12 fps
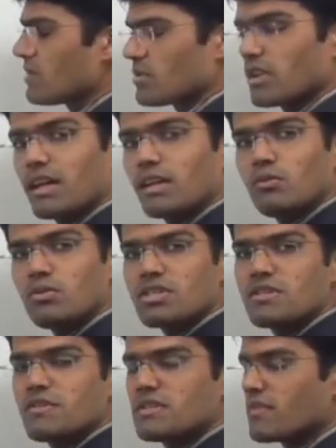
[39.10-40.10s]
So the
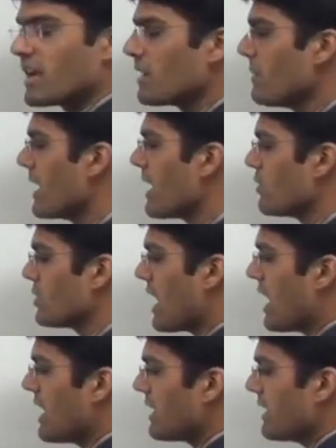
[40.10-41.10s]
conclusions which we can make out
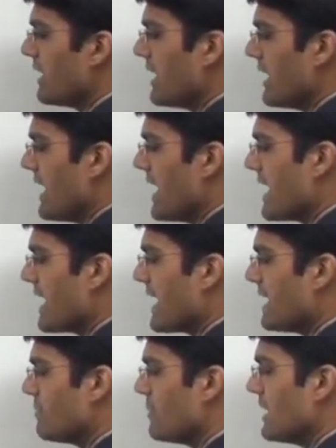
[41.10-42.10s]
are A
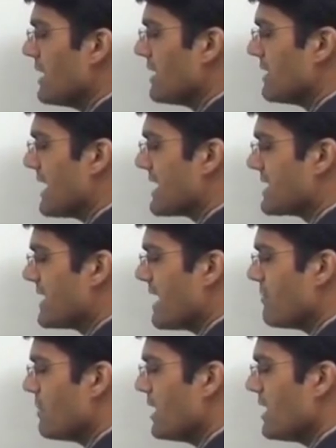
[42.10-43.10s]
can be less
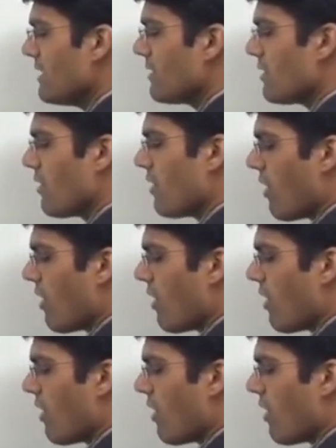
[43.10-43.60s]
than B,